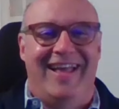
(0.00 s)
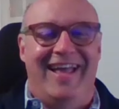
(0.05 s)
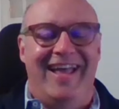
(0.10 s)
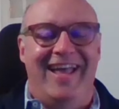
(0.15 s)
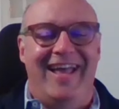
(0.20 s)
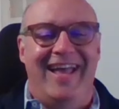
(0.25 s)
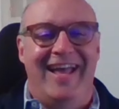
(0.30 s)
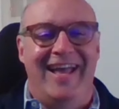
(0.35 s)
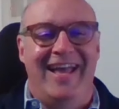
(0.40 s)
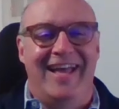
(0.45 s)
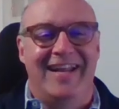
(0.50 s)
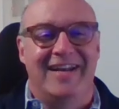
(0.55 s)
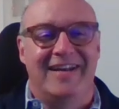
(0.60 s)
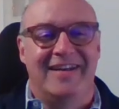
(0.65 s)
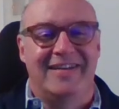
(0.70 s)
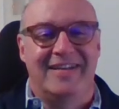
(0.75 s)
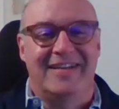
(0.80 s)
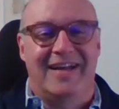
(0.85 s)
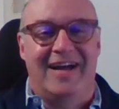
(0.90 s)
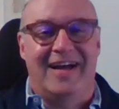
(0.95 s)

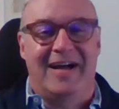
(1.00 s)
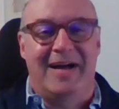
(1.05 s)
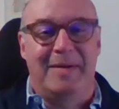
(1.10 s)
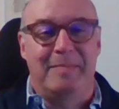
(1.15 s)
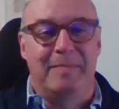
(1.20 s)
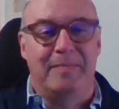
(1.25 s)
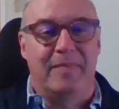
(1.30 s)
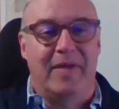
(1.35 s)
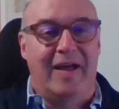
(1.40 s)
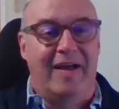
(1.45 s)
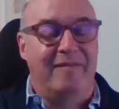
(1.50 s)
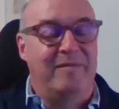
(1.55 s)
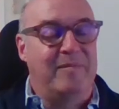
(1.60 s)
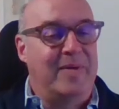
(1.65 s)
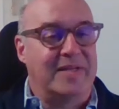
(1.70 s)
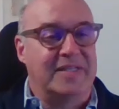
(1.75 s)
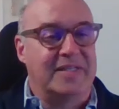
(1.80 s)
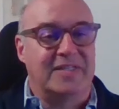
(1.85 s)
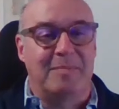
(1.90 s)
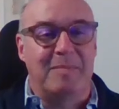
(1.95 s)
And I've
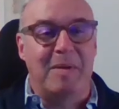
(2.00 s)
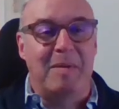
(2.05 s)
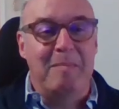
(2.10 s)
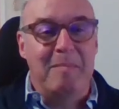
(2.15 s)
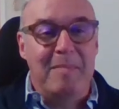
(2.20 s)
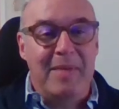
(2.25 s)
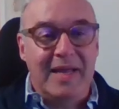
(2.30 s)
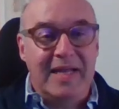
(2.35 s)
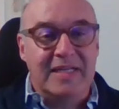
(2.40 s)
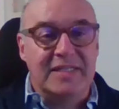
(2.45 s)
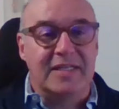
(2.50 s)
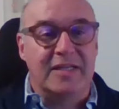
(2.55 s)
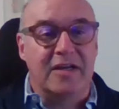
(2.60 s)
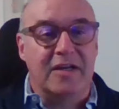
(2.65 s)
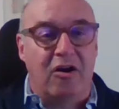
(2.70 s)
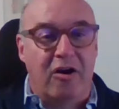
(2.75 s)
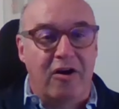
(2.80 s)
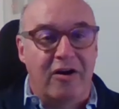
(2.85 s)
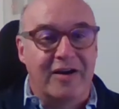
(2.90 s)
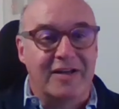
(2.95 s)
met some amazing
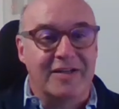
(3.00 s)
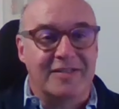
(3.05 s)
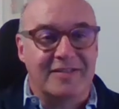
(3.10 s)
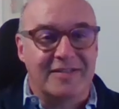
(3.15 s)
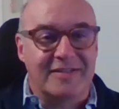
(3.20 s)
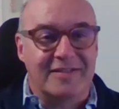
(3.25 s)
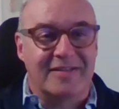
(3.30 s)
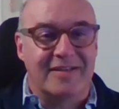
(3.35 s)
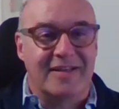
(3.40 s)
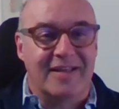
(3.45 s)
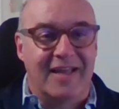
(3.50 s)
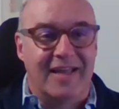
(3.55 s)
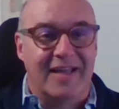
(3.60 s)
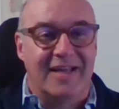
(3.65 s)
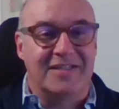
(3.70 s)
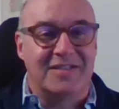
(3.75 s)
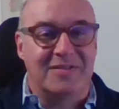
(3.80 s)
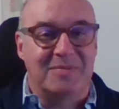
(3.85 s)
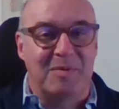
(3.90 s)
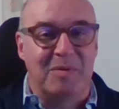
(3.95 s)
artists
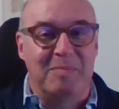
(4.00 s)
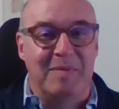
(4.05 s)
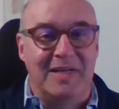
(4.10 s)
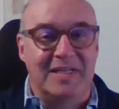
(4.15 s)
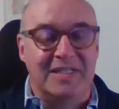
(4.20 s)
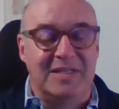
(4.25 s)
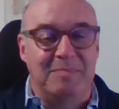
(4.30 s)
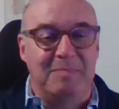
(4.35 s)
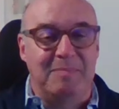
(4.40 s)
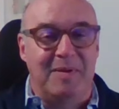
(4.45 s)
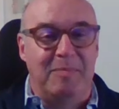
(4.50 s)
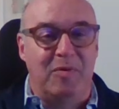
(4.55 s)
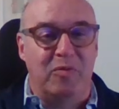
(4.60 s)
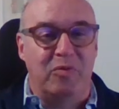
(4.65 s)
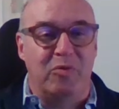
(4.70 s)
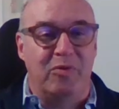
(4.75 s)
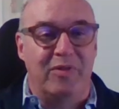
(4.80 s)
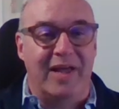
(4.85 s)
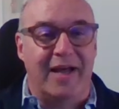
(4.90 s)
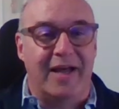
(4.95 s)
and some amazing people
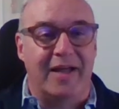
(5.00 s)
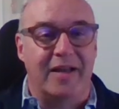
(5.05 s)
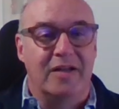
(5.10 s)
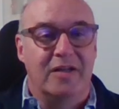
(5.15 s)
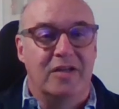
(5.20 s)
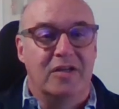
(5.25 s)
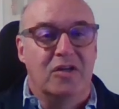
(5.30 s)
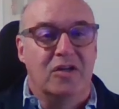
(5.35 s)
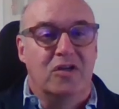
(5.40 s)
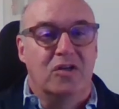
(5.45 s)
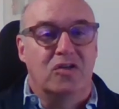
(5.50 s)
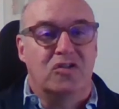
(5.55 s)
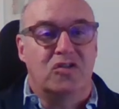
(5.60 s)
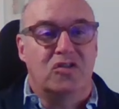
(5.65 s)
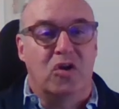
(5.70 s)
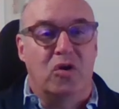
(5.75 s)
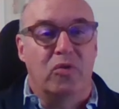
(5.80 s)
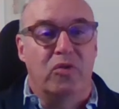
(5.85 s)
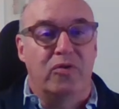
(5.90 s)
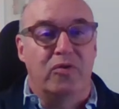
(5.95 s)
through that.
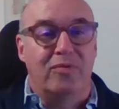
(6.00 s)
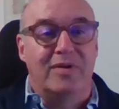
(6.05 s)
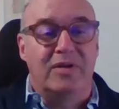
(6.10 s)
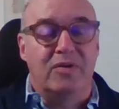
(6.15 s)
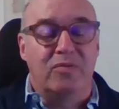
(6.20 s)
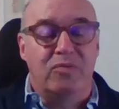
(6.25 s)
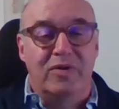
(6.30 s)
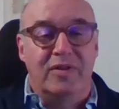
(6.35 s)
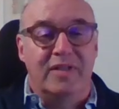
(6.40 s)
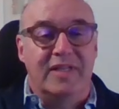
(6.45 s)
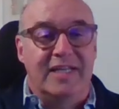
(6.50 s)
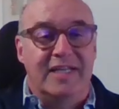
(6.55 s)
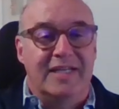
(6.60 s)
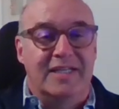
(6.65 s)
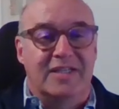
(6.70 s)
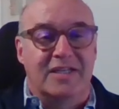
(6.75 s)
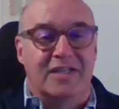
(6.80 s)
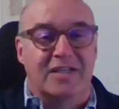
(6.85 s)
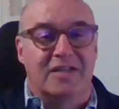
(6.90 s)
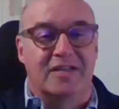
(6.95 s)
So there really
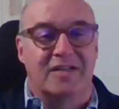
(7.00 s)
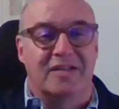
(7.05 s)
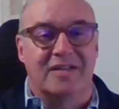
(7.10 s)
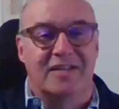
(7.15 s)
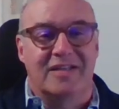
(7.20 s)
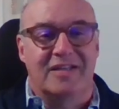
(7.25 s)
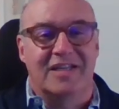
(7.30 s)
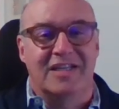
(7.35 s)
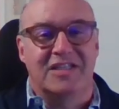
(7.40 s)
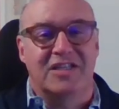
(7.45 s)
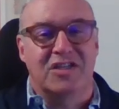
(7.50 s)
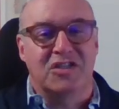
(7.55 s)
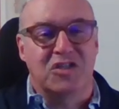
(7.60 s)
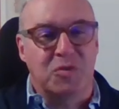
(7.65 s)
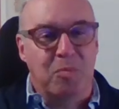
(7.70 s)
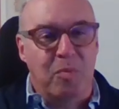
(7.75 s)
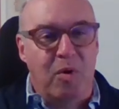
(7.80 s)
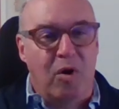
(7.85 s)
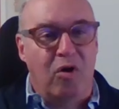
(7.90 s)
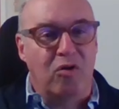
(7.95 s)
is it's a
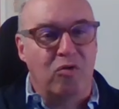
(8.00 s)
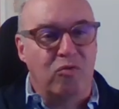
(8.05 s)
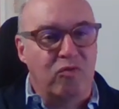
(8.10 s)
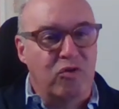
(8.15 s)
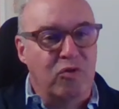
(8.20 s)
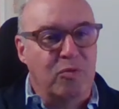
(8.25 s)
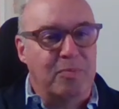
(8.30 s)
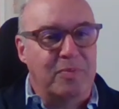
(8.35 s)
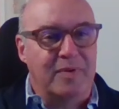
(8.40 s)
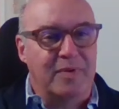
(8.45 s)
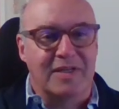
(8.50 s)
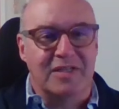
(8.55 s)
small group.